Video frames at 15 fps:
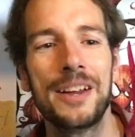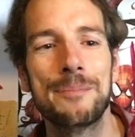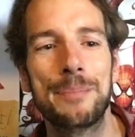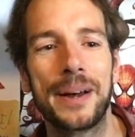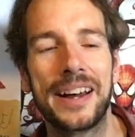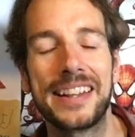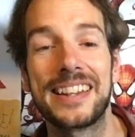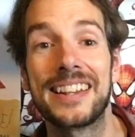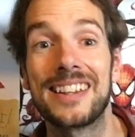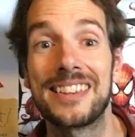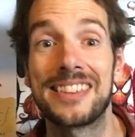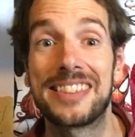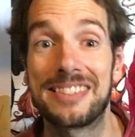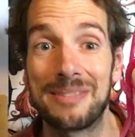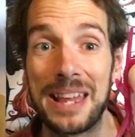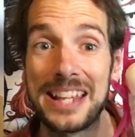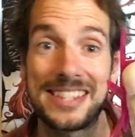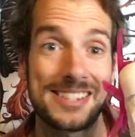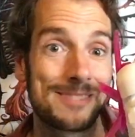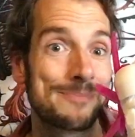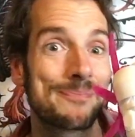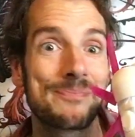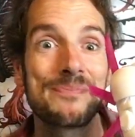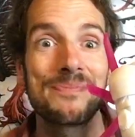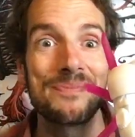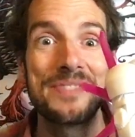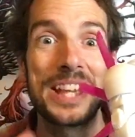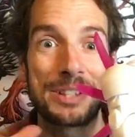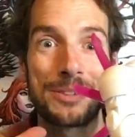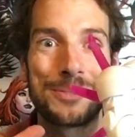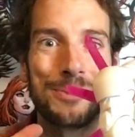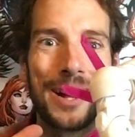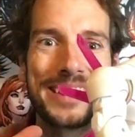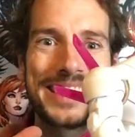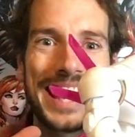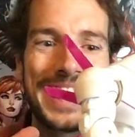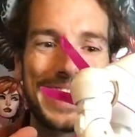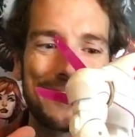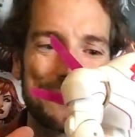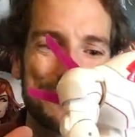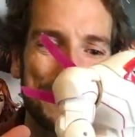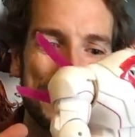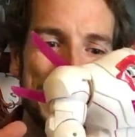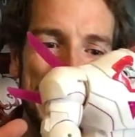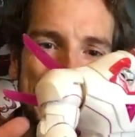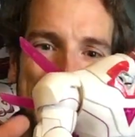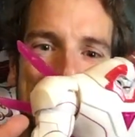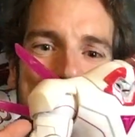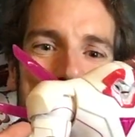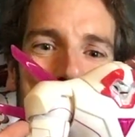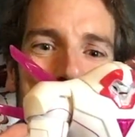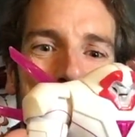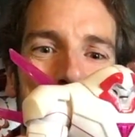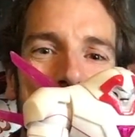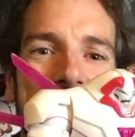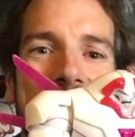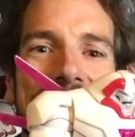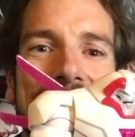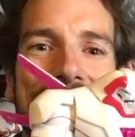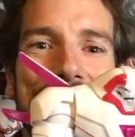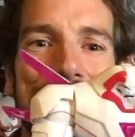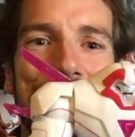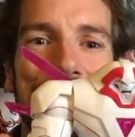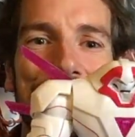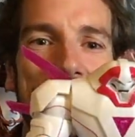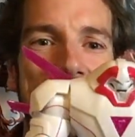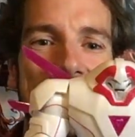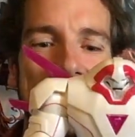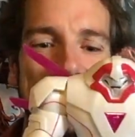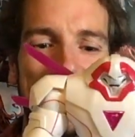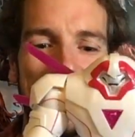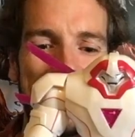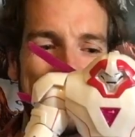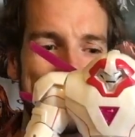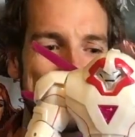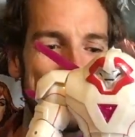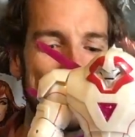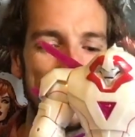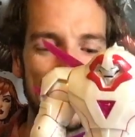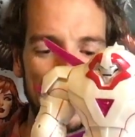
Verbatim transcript: But this, this was worth getting. This is really, really nice.